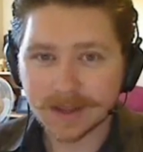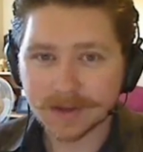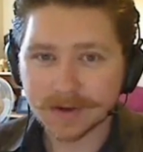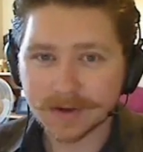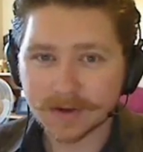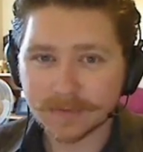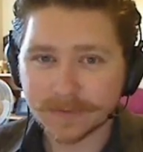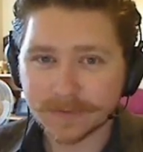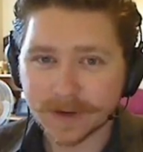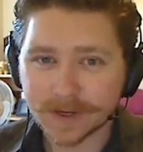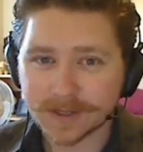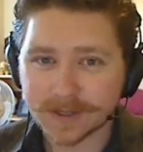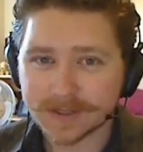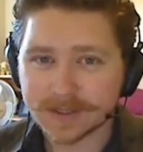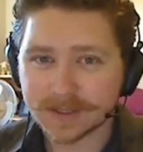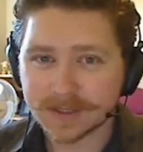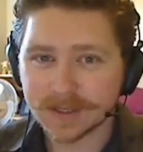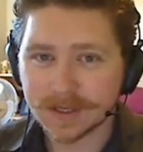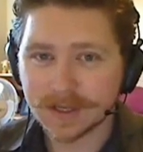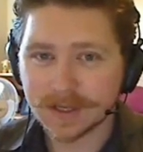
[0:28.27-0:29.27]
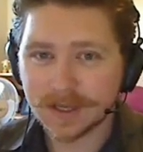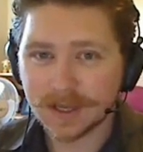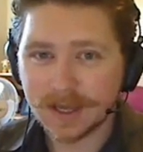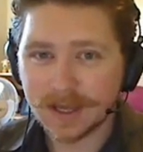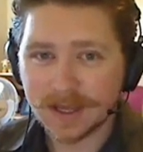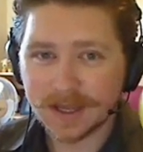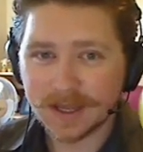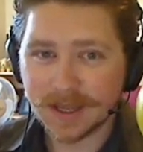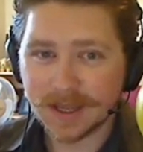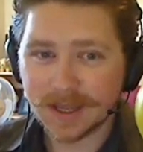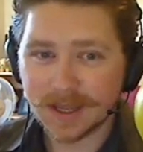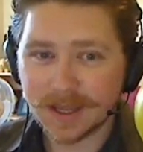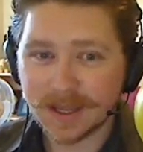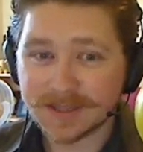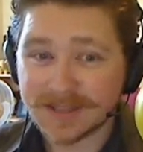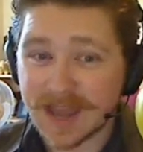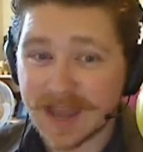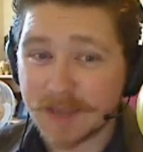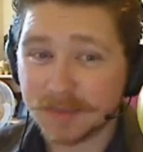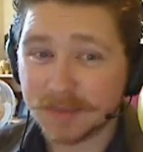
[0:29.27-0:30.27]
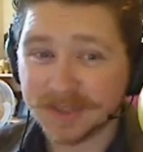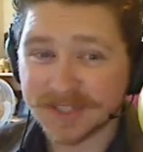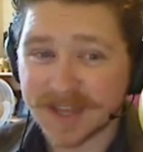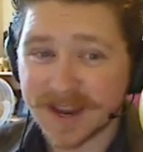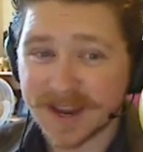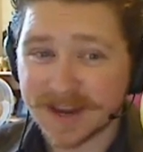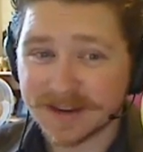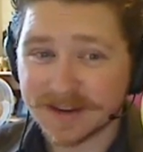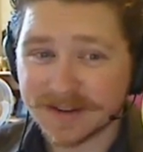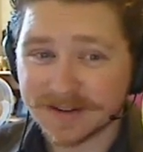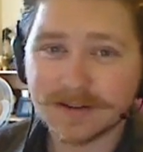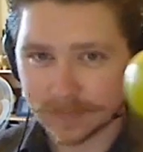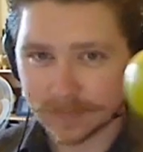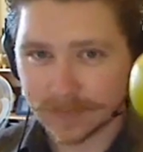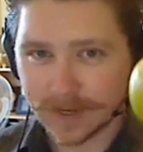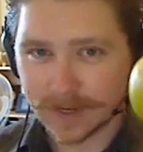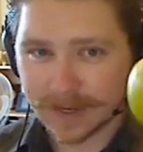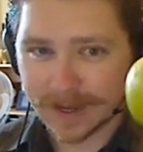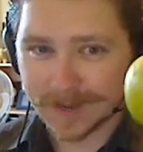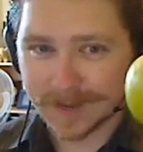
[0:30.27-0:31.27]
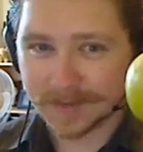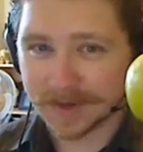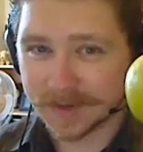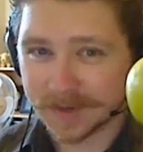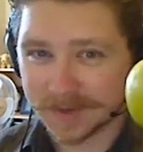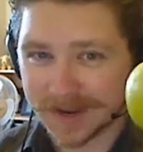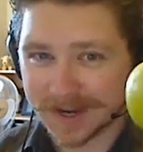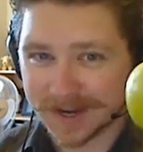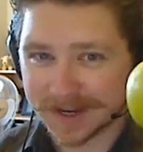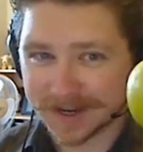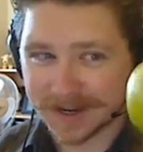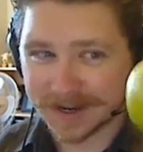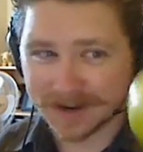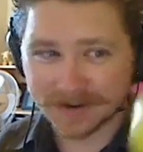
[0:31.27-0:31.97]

Hello, Nerdfighters. It's Apple Day. Okay, I'm gonna bite it